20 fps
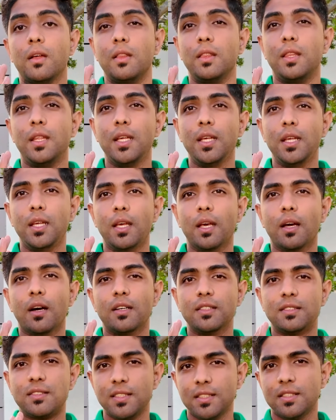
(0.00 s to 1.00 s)
The
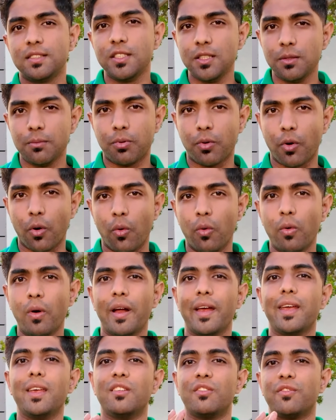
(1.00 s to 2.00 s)
16 Pro
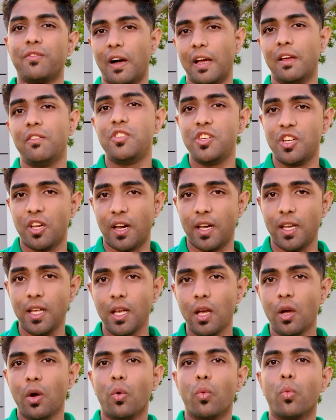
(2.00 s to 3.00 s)
is 5G
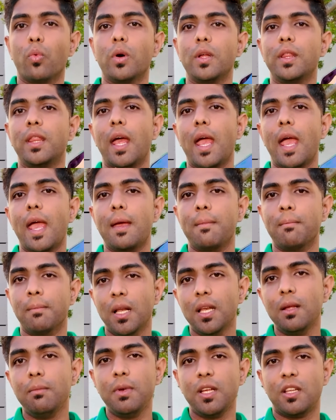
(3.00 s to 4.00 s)
ready with a
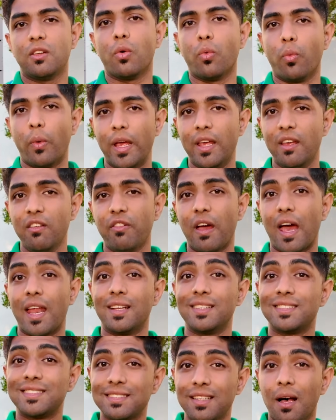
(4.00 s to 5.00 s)
millimeter wave
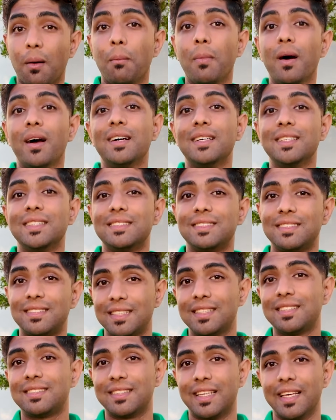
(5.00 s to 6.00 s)
and sub
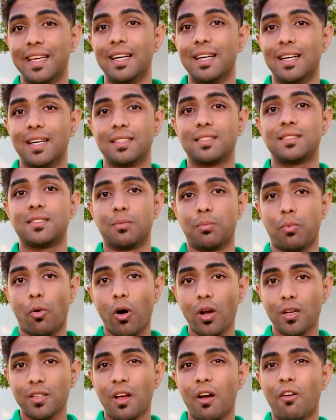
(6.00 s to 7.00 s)
6 gigahertz
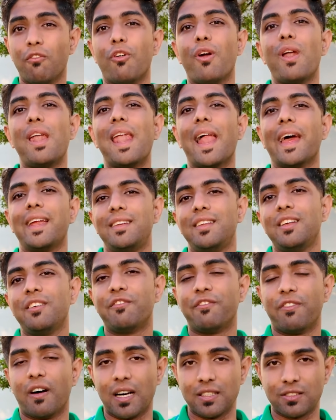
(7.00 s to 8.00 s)
support for
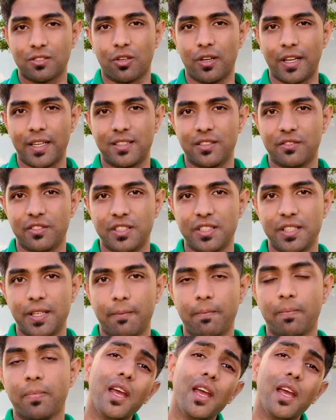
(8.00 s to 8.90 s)
lightning fast connectivity.